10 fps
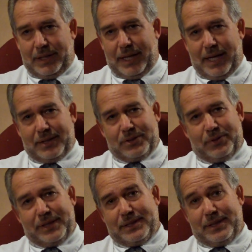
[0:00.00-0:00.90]
and so
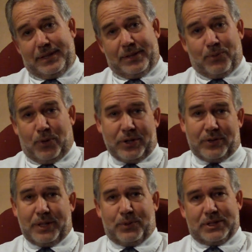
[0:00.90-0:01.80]
they sit there
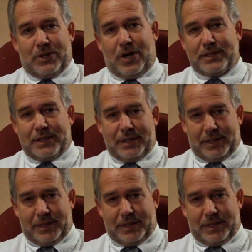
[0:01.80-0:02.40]
wondering what's causing